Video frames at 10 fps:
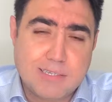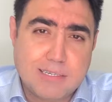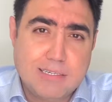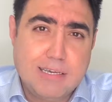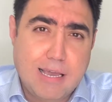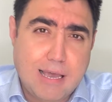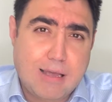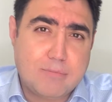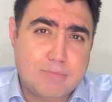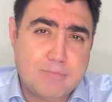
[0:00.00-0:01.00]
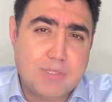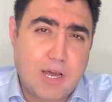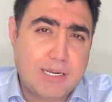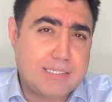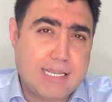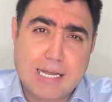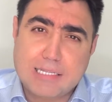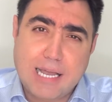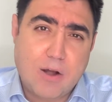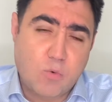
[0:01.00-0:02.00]
Yeah, not exactly
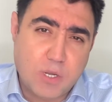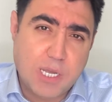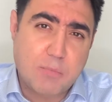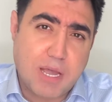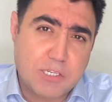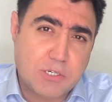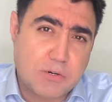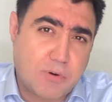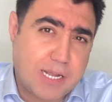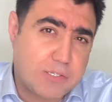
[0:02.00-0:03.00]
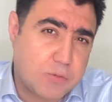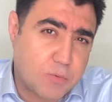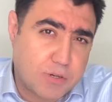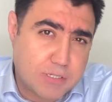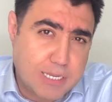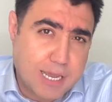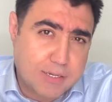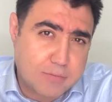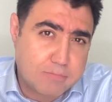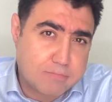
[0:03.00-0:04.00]
how we imagine a ransomware attack.
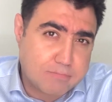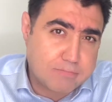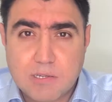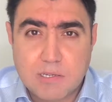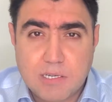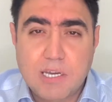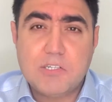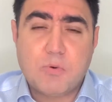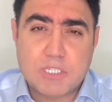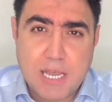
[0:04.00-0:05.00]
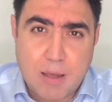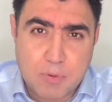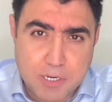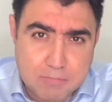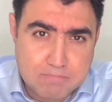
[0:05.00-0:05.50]
Here's what's happening.